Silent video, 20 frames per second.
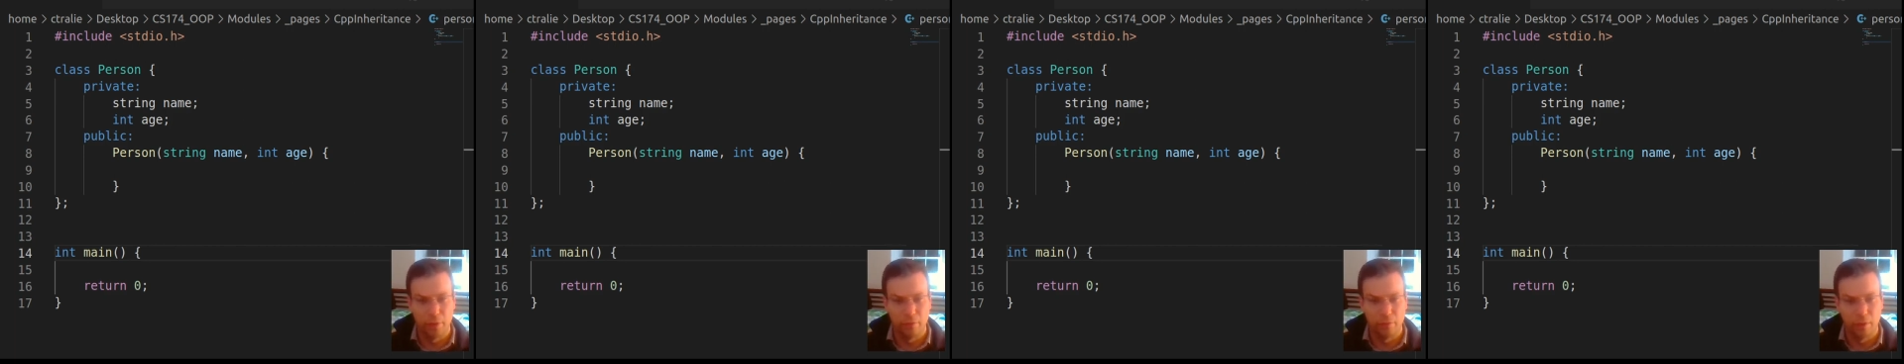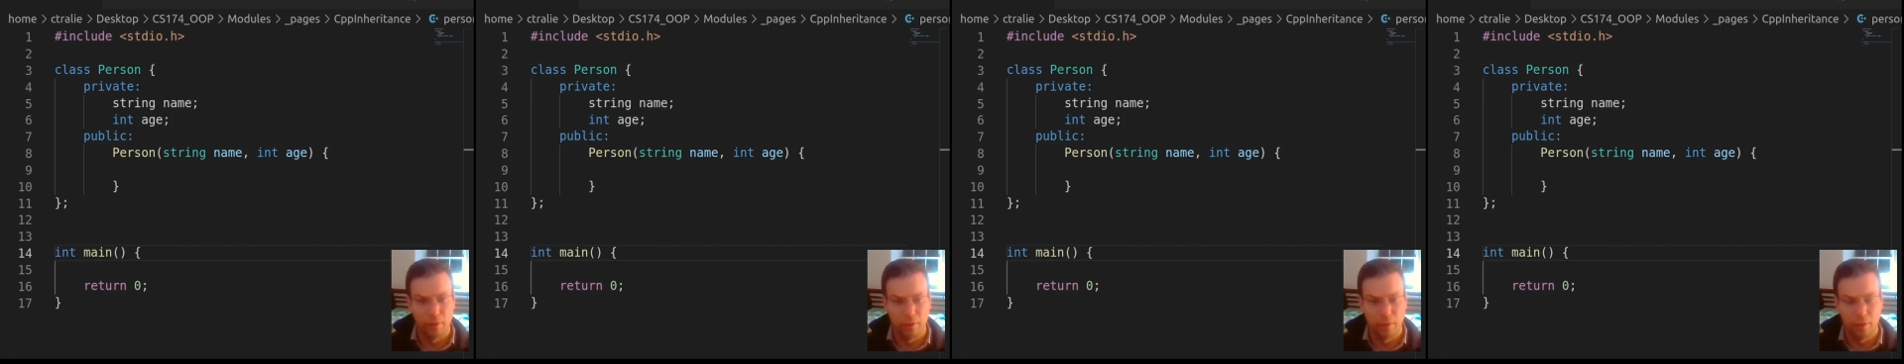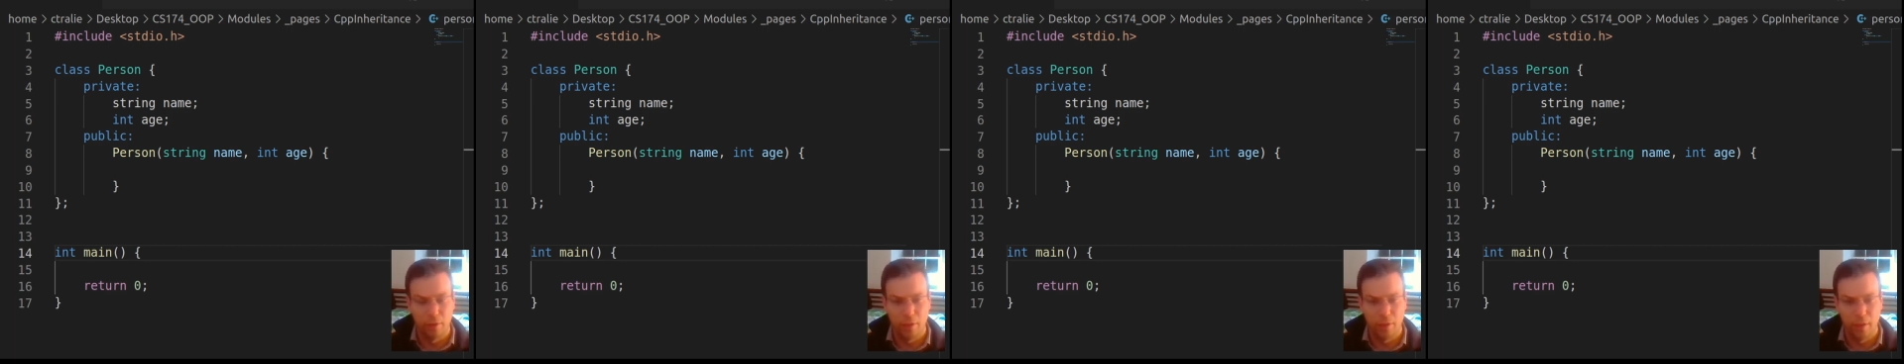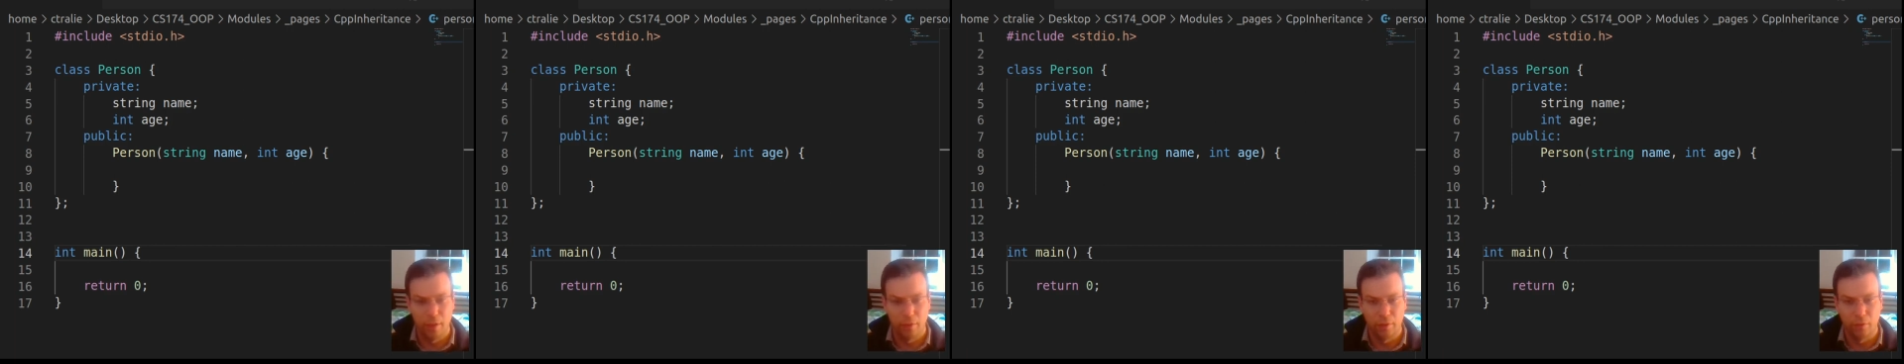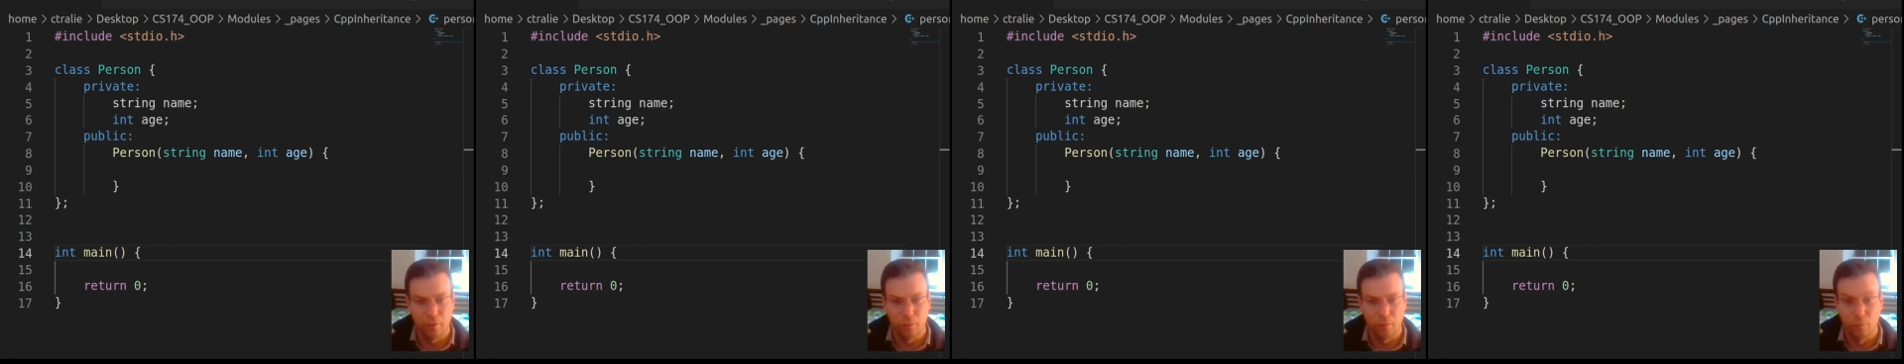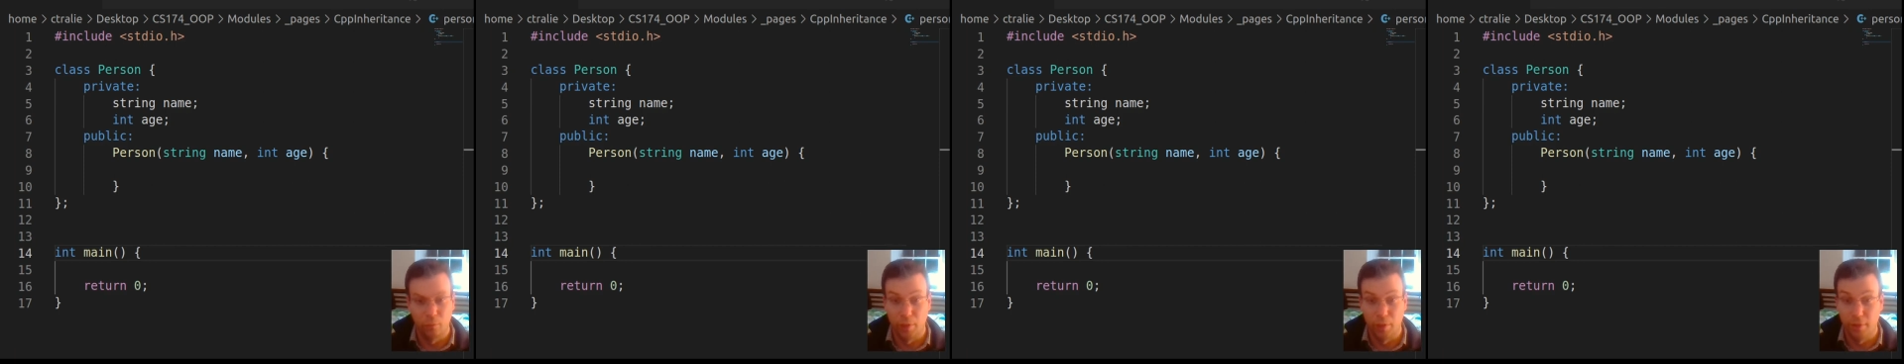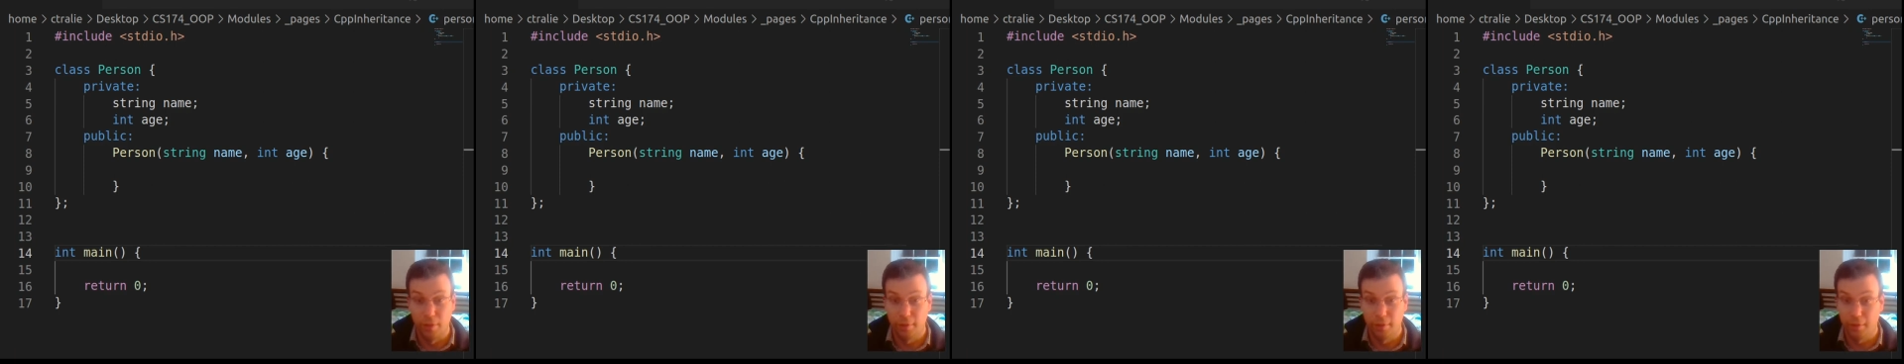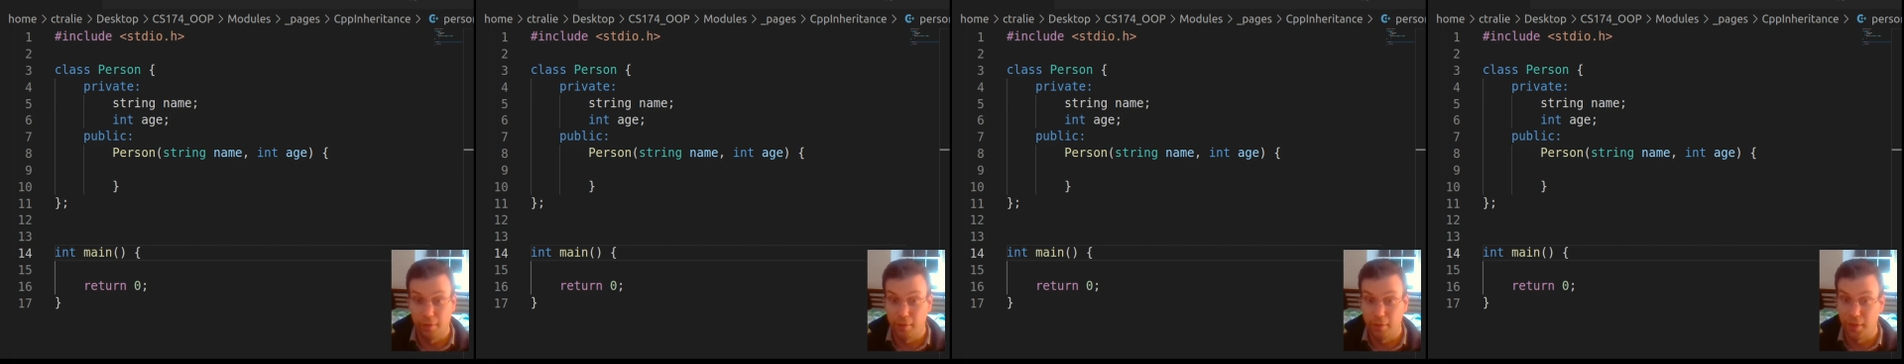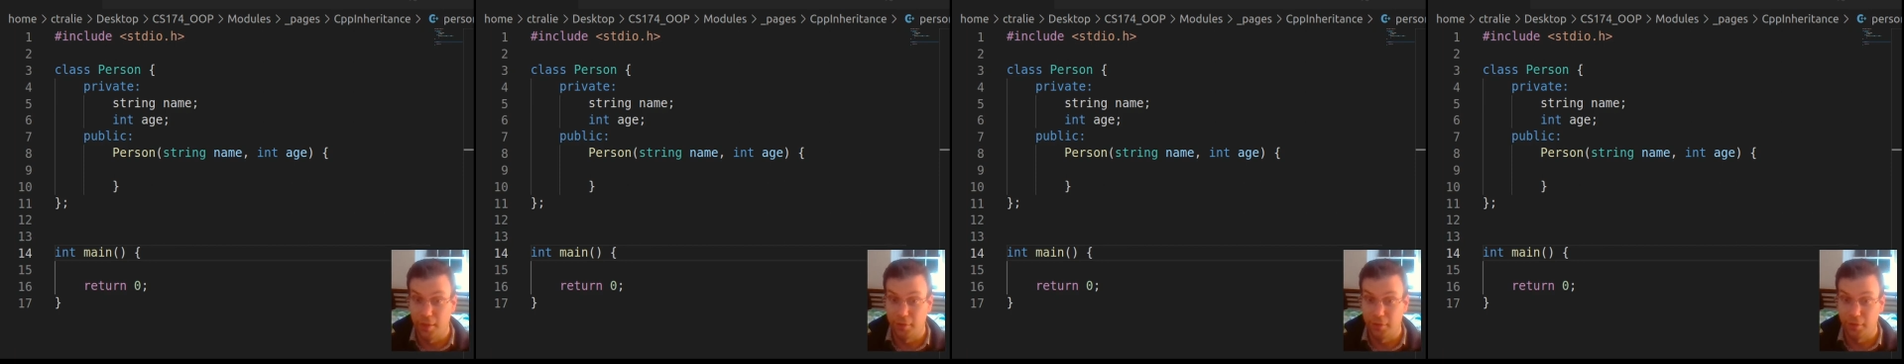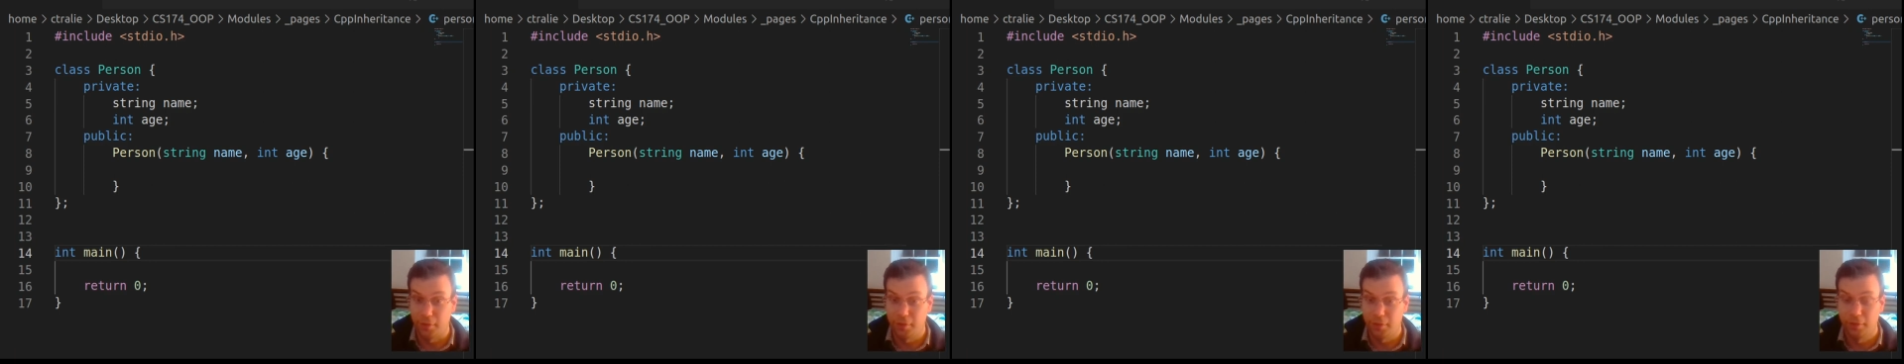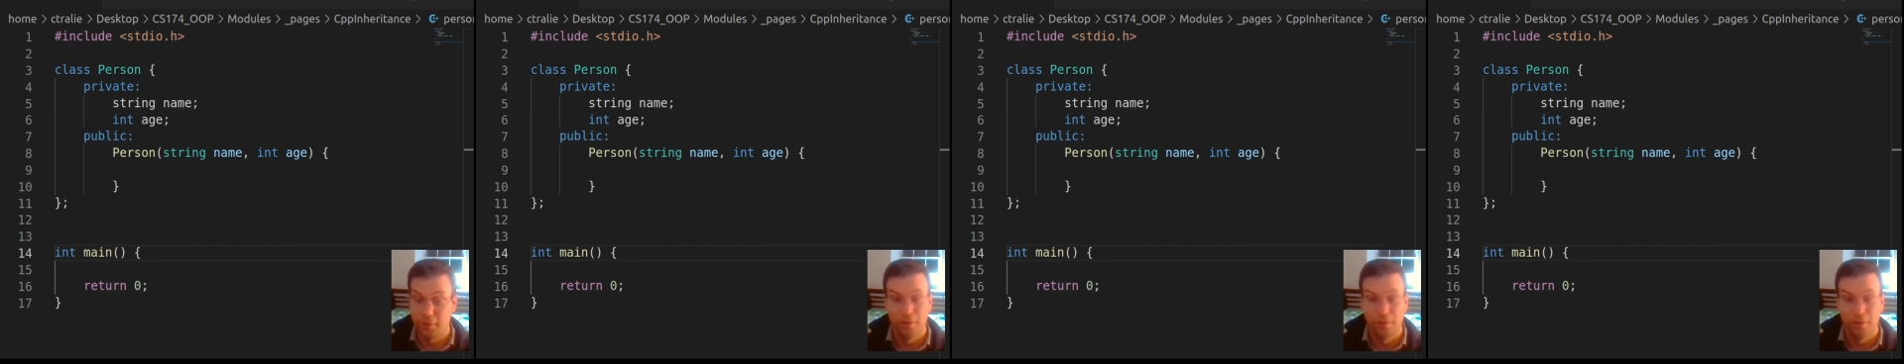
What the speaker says: in class with classes